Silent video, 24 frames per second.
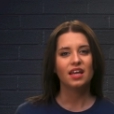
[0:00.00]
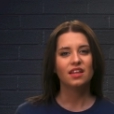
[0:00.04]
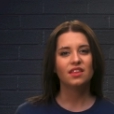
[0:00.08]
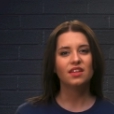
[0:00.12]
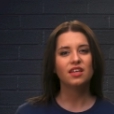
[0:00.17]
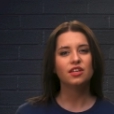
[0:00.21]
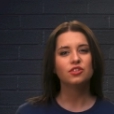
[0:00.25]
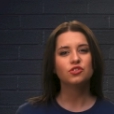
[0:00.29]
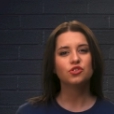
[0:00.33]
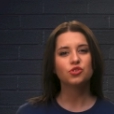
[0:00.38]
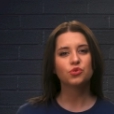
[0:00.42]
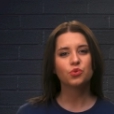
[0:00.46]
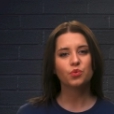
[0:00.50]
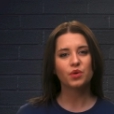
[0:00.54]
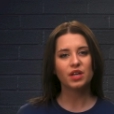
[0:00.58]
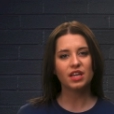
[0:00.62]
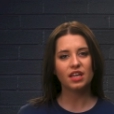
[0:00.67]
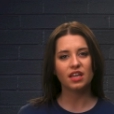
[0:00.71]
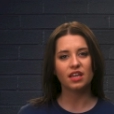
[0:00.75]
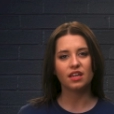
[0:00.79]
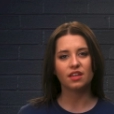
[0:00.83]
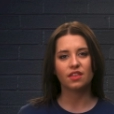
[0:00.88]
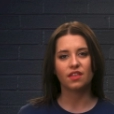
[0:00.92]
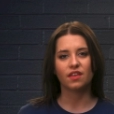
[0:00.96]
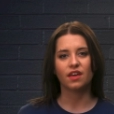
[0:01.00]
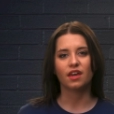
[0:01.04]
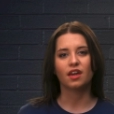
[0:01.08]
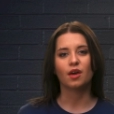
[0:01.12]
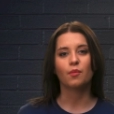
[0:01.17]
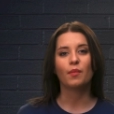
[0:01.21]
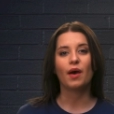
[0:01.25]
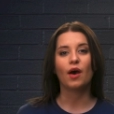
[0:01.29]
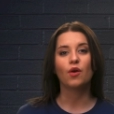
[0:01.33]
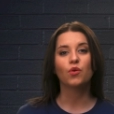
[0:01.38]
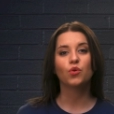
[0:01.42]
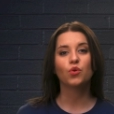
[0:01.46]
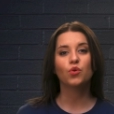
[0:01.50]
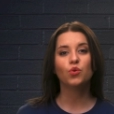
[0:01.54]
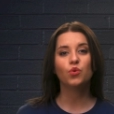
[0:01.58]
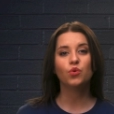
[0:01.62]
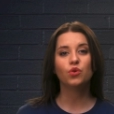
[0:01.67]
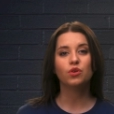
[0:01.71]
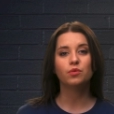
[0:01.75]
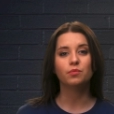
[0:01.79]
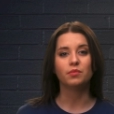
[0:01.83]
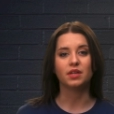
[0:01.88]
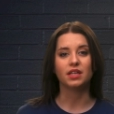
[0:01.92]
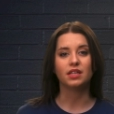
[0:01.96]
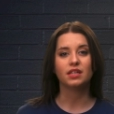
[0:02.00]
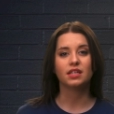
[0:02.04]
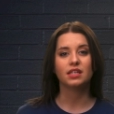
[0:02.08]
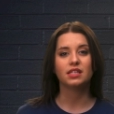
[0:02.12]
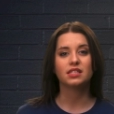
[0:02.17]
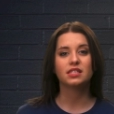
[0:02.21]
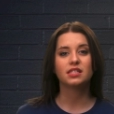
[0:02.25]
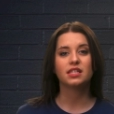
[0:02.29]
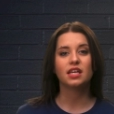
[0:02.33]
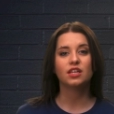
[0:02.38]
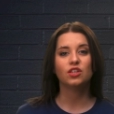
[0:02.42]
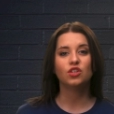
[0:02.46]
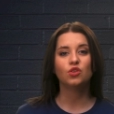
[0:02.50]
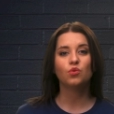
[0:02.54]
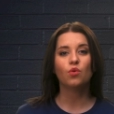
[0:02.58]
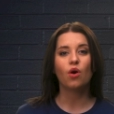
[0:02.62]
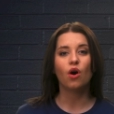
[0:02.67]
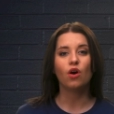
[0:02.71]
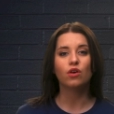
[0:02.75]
The intriguing thing about Google Meet is that you